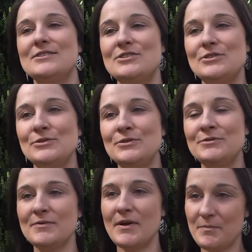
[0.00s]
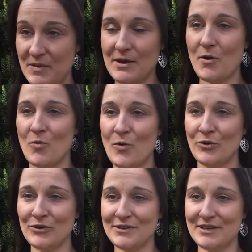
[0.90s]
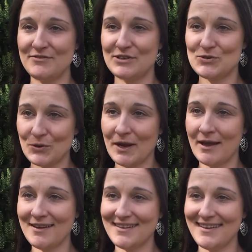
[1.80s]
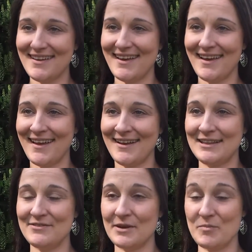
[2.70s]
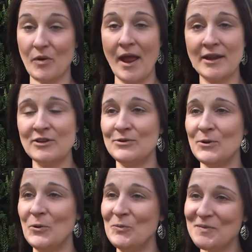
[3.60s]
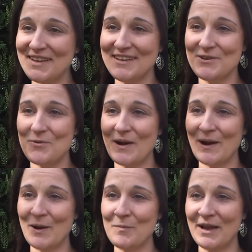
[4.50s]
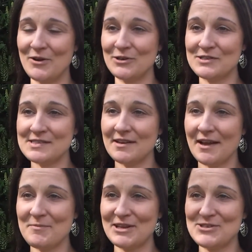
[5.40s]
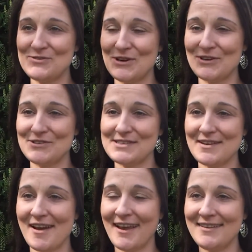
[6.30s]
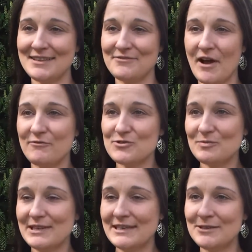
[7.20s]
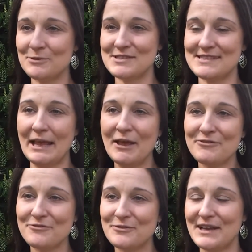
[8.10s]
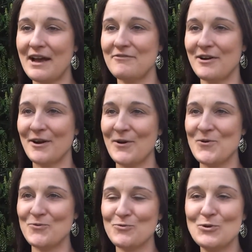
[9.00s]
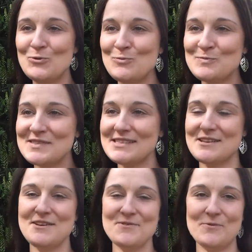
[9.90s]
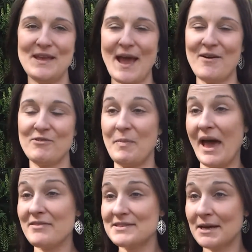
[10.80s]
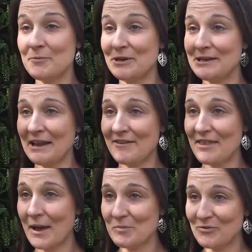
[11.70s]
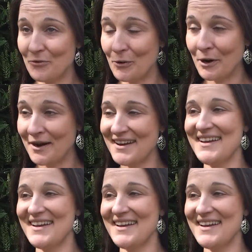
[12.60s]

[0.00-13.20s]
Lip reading: to be a homeowner in Victoria and live in a brand new home where my girls and I, my two daughters and I, live comfortably, we're safe, we have our own rooms, we have a bathtub, we didn't have that before.